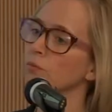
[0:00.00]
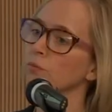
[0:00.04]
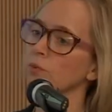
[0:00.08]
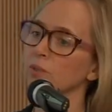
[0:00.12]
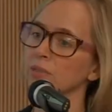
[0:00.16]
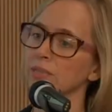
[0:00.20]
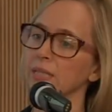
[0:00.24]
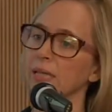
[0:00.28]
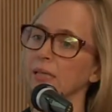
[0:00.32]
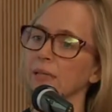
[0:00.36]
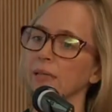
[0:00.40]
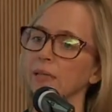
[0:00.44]
for
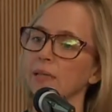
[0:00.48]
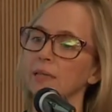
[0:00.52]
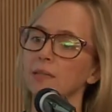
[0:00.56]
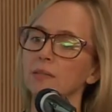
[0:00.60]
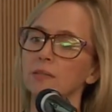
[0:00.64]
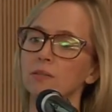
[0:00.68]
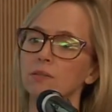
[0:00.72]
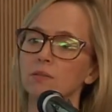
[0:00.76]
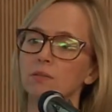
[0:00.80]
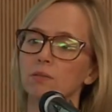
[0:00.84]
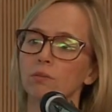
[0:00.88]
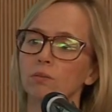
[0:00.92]

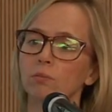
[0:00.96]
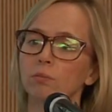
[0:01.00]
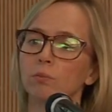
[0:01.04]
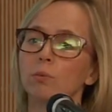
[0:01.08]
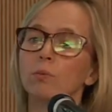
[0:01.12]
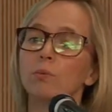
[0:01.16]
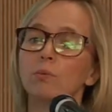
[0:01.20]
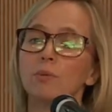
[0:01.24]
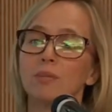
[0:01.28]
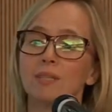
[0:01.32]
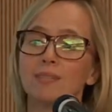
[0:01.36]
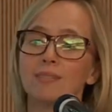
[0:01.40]
decades
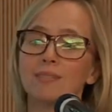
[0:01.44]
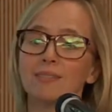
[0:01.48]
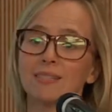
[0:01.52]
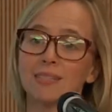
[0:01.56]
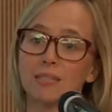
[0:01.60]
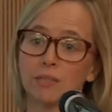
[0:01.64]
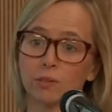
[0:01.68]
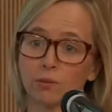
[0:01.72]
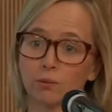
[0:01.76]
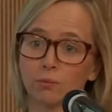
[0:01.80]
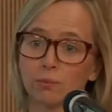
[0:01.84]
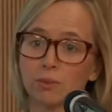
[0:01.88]
through this
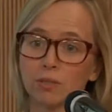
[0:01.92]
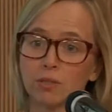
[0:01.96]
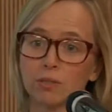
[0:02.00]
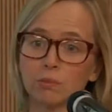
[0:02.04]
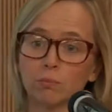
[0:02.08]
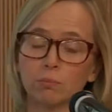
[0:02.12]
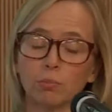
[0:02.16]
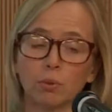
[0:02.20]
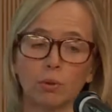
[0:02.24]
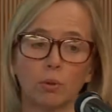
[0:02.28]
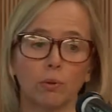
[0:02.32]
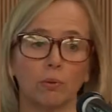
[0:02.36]

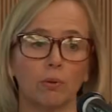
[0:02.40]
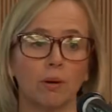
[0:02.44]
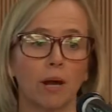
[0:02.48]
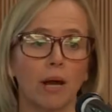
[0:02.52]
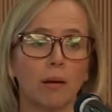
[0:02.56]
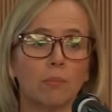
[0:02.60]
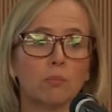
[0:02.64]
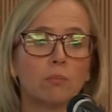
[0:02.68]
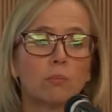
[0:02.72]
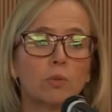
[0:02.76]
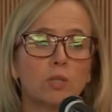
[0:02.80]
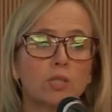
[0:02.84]
ecoregion
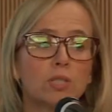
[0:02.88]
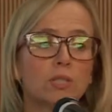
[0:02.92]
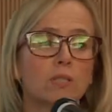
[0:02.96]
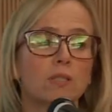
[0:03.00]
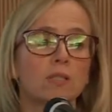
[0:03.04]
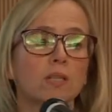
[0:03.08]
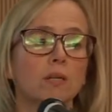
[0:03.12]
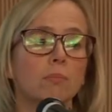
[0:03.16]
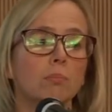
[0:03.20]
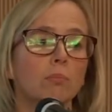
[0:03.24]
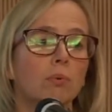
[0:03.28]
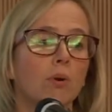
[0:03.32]
program, which
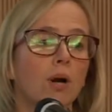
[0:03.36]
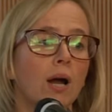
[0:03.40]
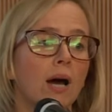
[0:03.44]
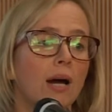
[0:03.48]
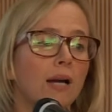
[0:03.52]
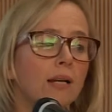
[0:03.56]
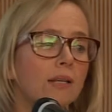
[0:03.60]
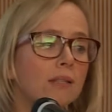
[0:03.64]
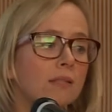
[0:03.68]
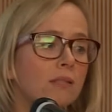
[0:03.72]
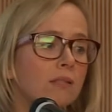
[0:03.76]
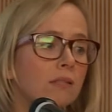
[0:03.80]
is
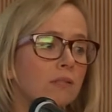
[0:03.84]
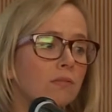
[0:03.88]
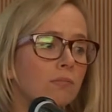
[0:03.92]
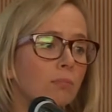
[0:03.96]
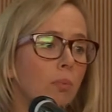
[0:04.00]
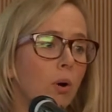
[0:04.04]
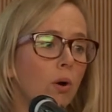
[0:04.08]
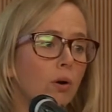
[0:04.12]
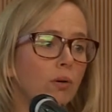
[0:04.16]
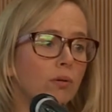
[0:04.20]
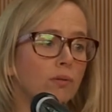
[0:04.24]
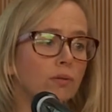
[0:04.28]
comprised of
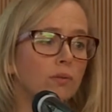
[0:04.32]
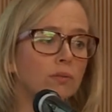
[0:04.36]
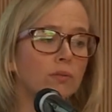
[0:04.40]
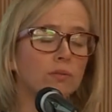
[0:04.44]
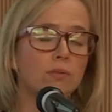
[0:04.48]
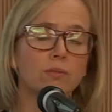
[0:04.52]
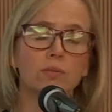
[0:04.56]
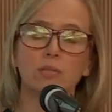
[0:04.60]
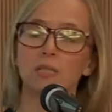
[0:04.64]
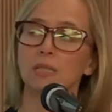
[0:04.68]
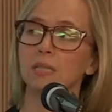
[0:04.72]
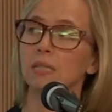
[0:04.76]

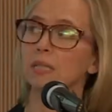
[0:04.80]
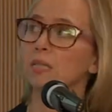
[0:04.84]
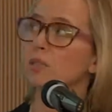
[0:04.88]
partners in